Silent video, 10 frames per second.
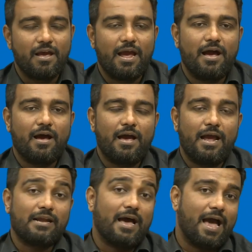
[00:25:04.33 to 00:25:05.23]

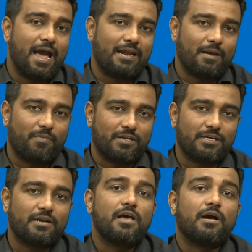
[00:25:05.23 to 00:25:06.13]
at a higher
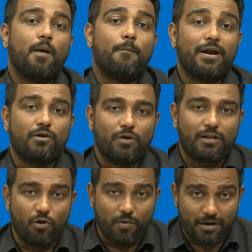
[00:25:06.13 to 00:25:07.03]
temperature compared to a
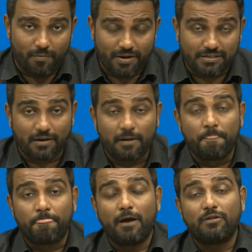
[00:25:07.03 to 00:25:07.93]
lower temperature.
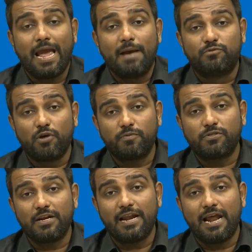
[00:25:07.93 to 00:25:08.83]
Now, the
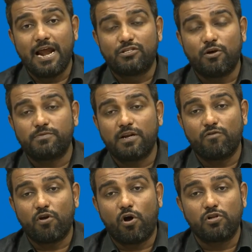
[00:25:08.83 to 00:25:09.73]
absorption and adsorption
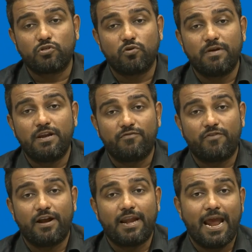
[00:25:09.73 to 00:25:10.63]
will also be
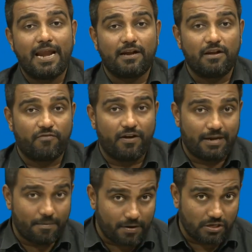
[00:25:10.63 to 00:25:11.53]
different at a different
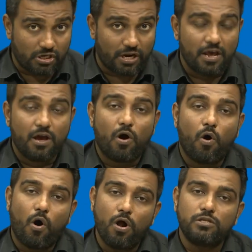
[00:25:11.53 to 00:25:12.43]
temperature.
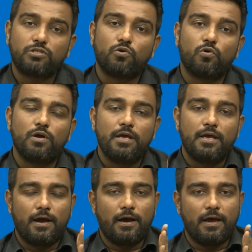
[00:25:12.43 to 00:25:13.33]
Also,
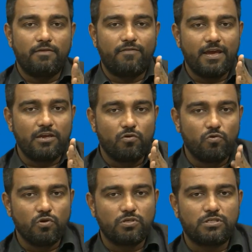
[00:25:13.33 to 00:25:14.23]
if I
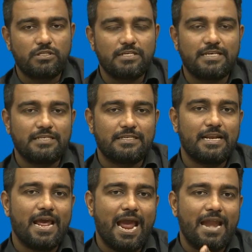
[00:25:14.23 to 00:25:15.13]
use the sensor
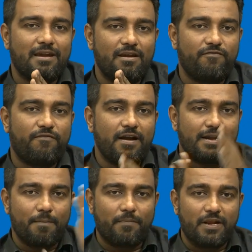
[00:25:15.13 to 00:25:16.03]
at different
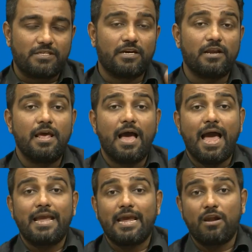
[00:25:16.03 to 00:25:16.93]
temperature,
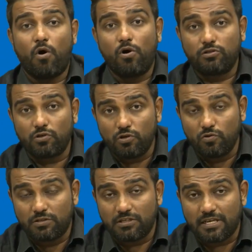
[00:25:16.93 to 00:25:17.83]
I can also
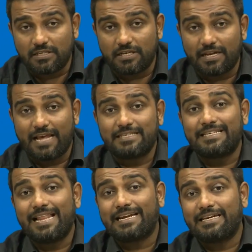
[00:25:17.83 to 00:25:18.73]
use the sensor as
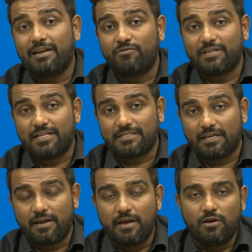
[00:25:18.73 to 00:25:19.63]
selective
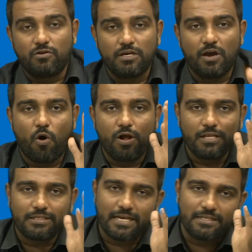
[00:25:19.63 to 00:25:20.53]
sensor. You see, all the
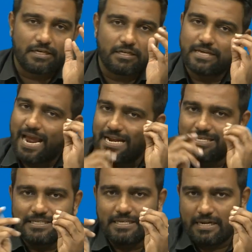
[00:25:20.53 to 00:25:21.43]
sensors, any
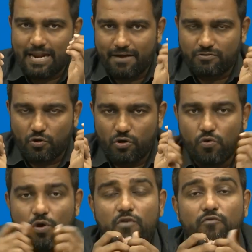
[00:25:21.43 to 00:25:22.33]
sensor that I have shown you,
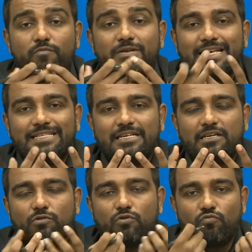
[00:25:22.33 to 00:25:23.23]
would be
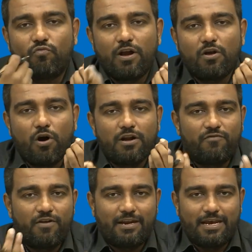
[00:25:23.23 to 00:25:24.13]
sensitive to one or
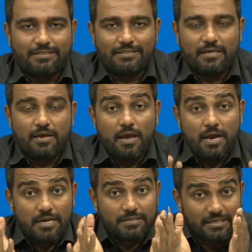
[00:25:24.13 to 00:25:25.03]
different gas.
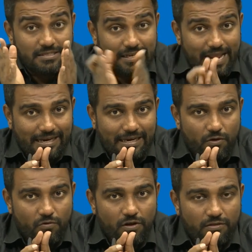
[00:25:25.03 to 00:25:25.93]
Is it
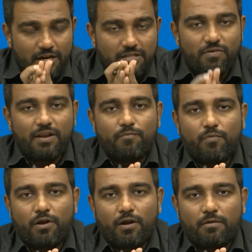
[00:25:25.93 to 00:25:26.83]
selective? That is very important.